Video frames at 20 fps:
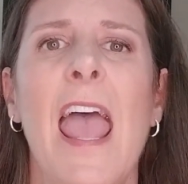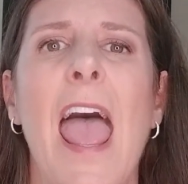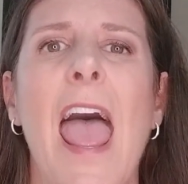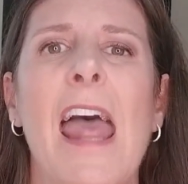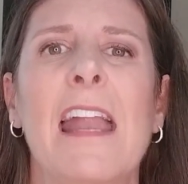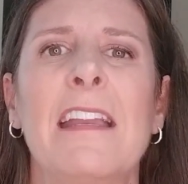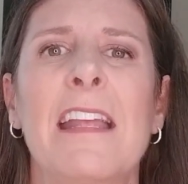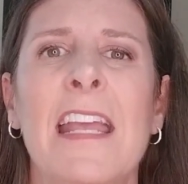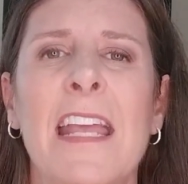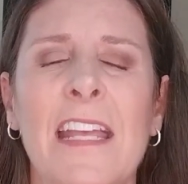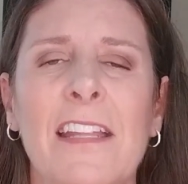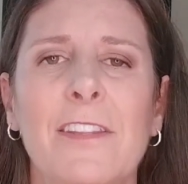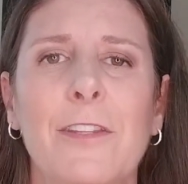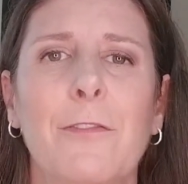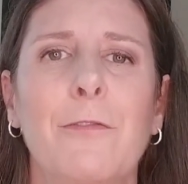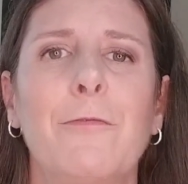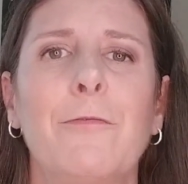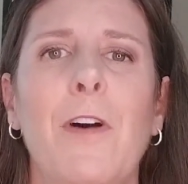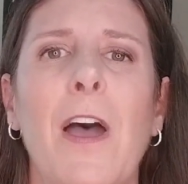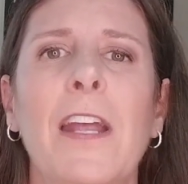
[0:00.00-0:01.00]
and hit
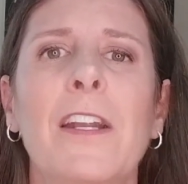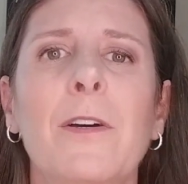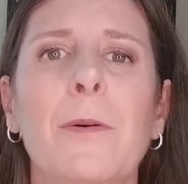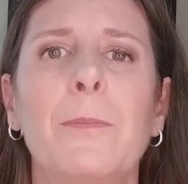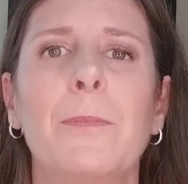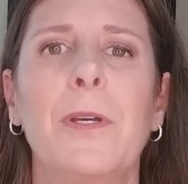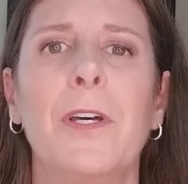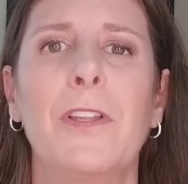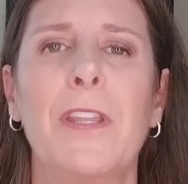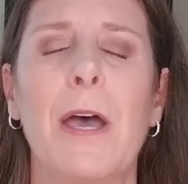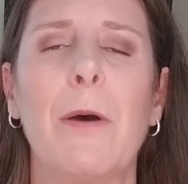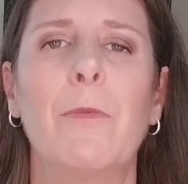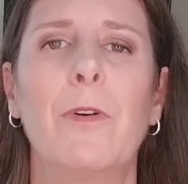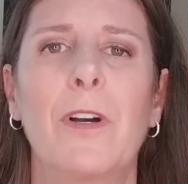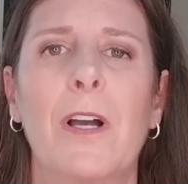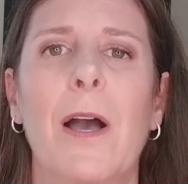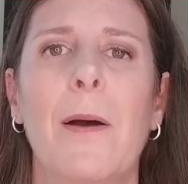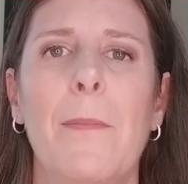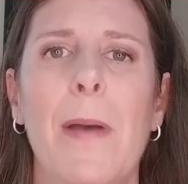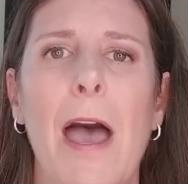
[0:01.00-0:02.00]
the final bill that will
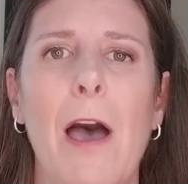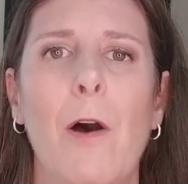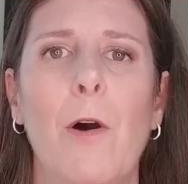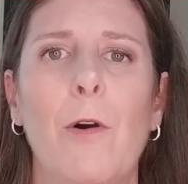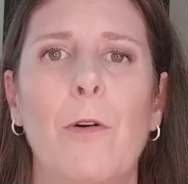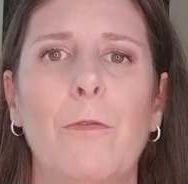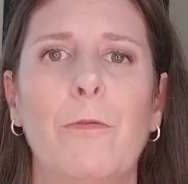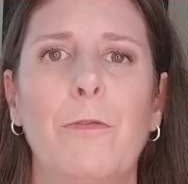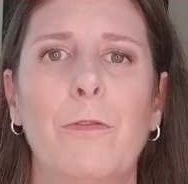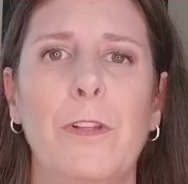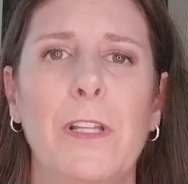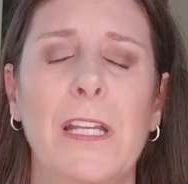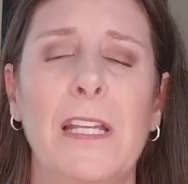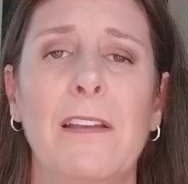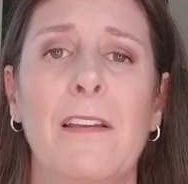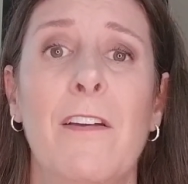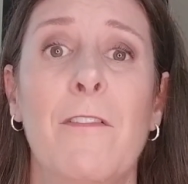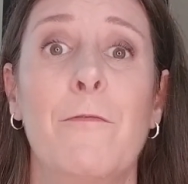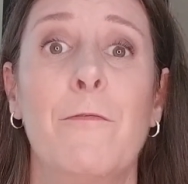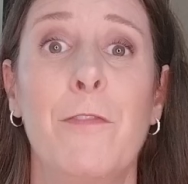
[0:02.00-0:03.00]
come out
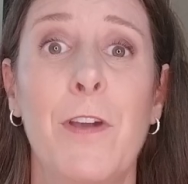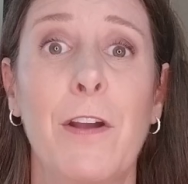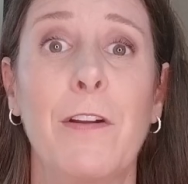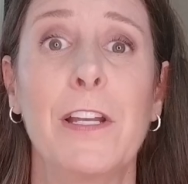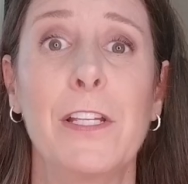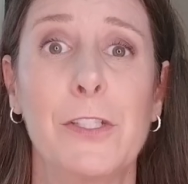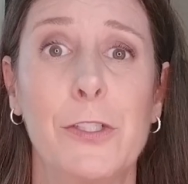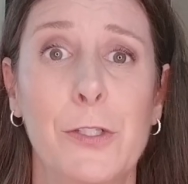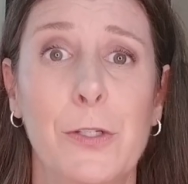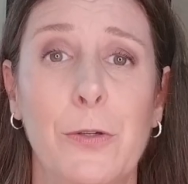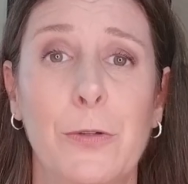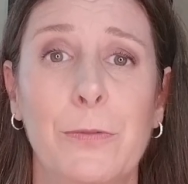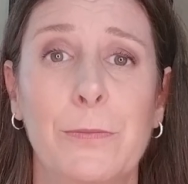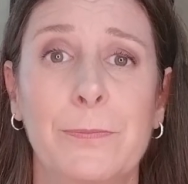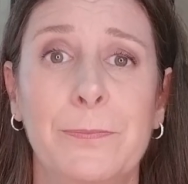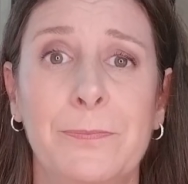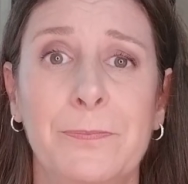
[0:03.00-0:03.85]
hopefully very soon.